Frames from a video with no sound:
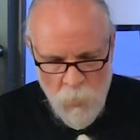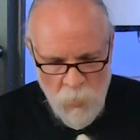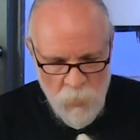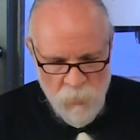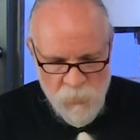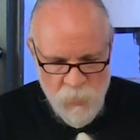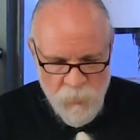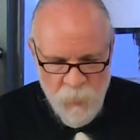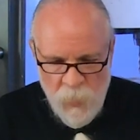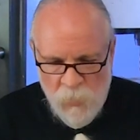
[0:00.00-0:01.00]
is
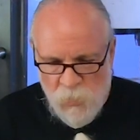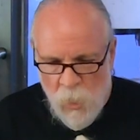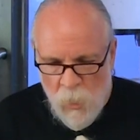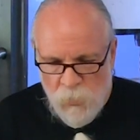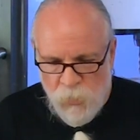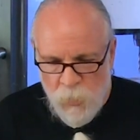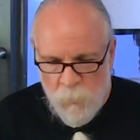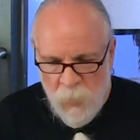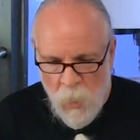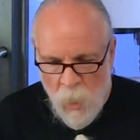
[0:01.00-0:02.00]
that the exhaust should
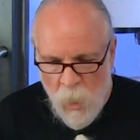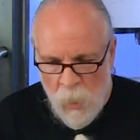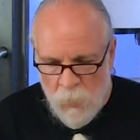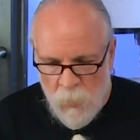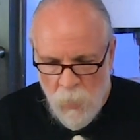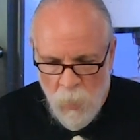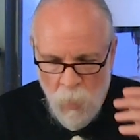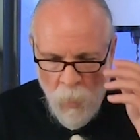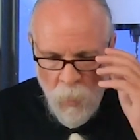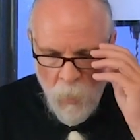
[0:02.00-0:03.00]
be hot,
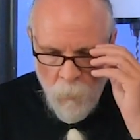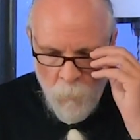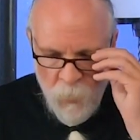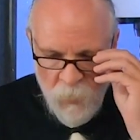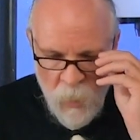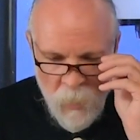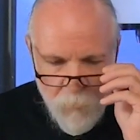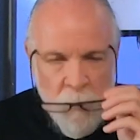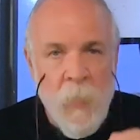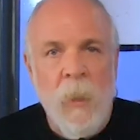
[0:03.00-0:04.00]
but not
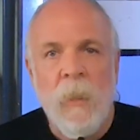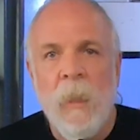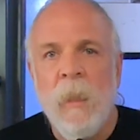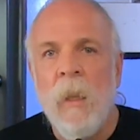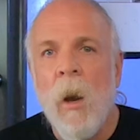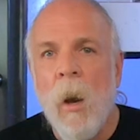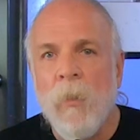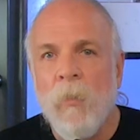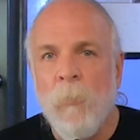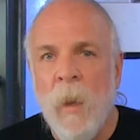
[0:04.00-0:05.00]
be made any
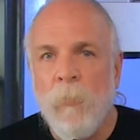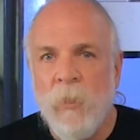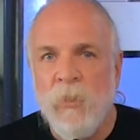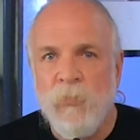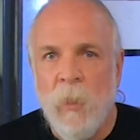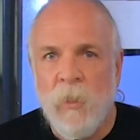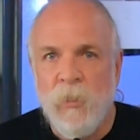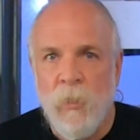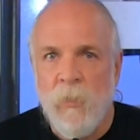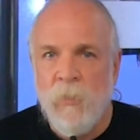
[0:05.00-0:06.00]
hotter by
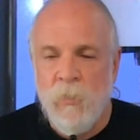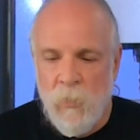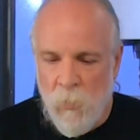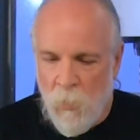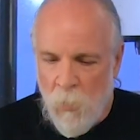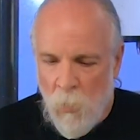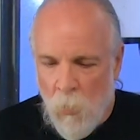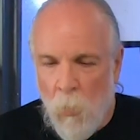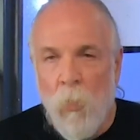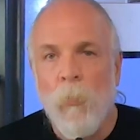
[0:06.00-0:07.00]
restrictions
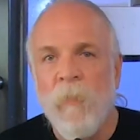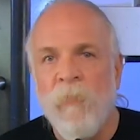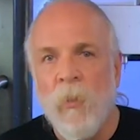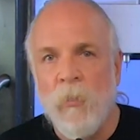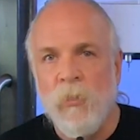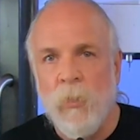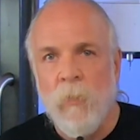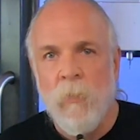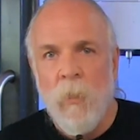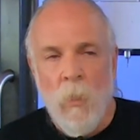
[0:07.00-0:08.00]
or reversion.
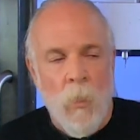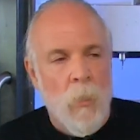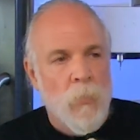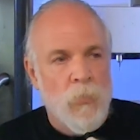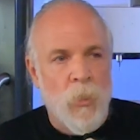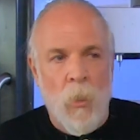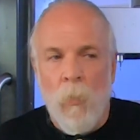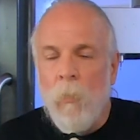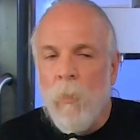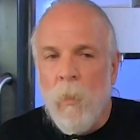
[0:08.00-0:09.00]

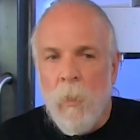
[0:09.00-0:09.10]
So